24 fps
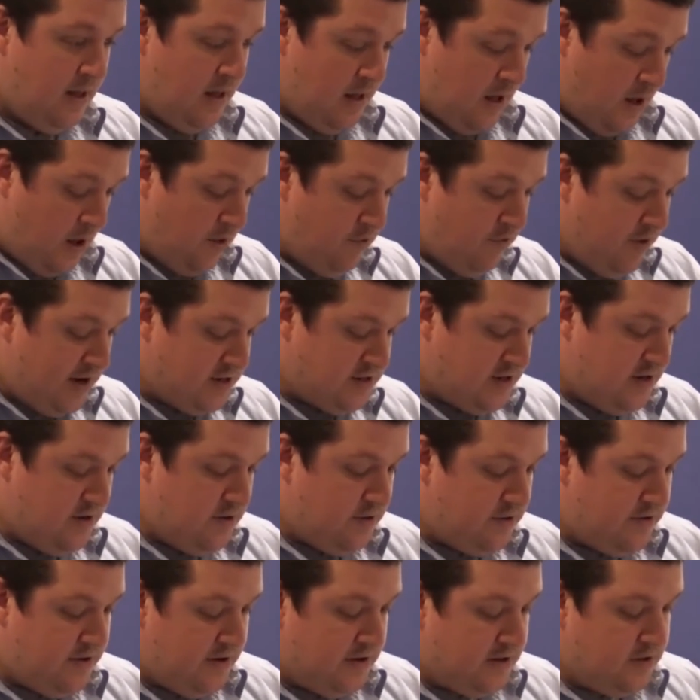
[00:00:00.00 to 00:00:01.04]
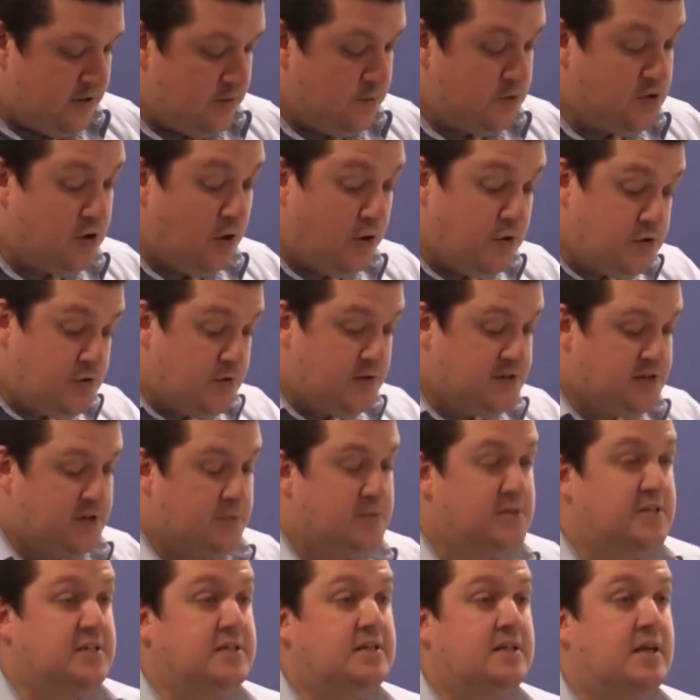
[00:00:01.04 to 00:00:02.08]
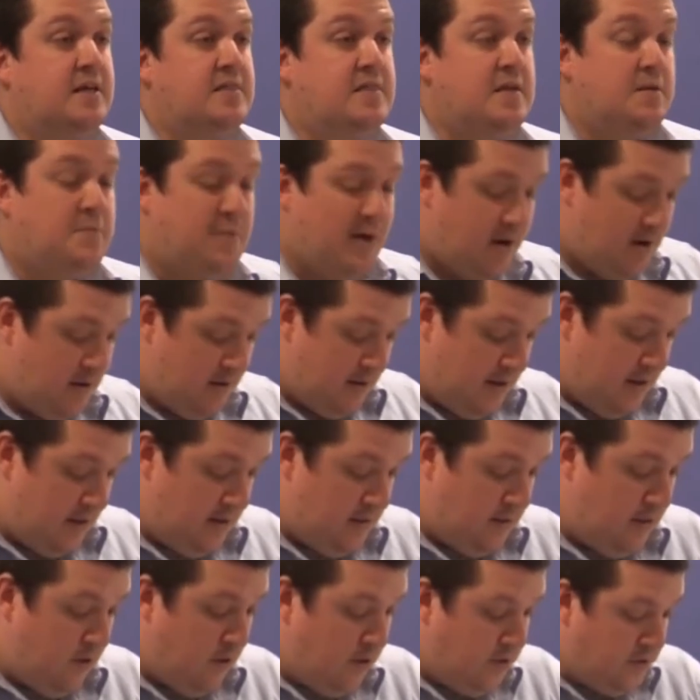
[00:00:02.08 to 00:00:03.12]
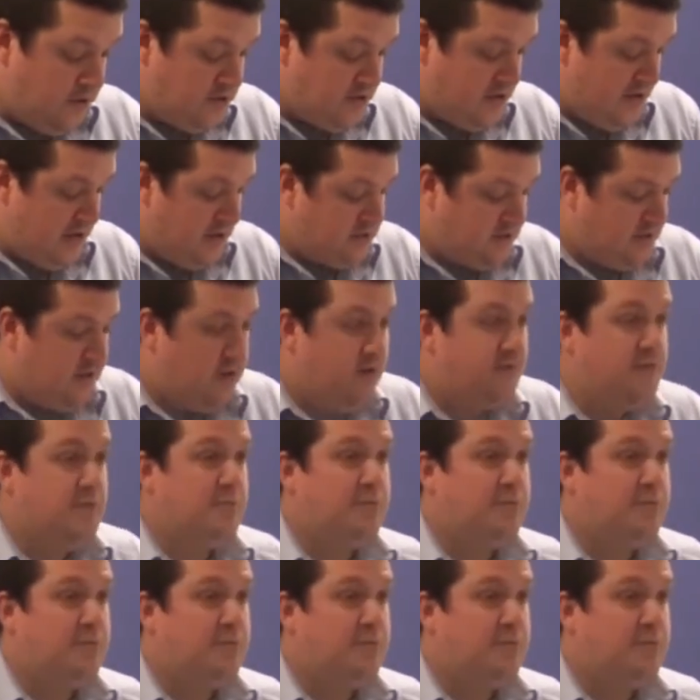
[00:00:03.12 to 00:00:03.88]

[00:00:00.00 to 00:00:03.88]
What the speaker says: Unrest in Northern England was also exhibited in the apparently lawless nature of the